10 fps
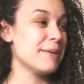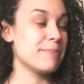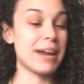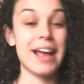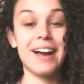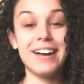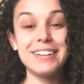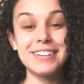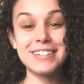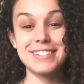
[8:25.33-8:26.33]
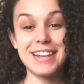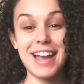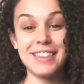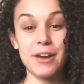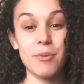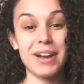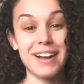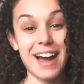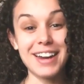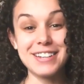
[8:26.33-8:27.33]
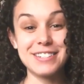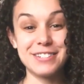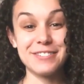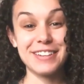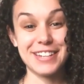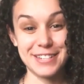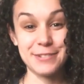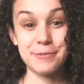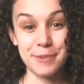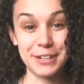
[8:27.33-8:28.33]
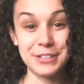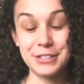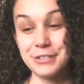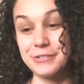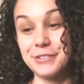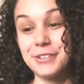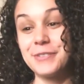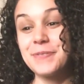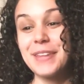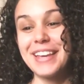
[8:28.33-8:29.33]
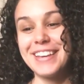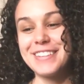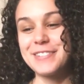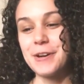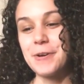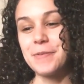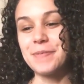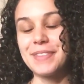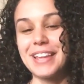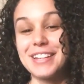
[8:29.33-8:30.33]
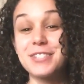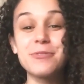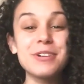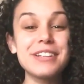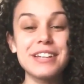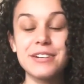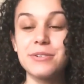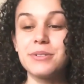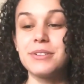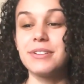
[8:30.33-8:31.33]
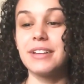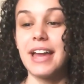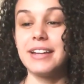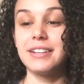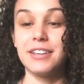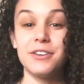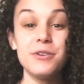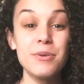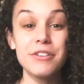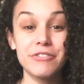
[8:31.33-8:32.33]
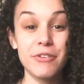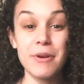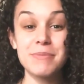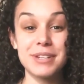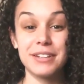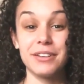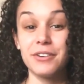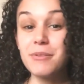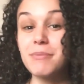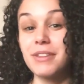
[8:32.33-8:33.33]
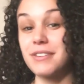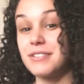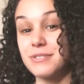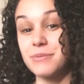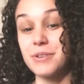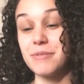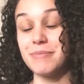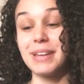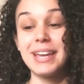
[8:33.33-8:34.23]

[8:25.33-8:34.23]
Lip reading: but I understand that what God is doing is wonderful. So it's really cool. And you were formed in your mother's womb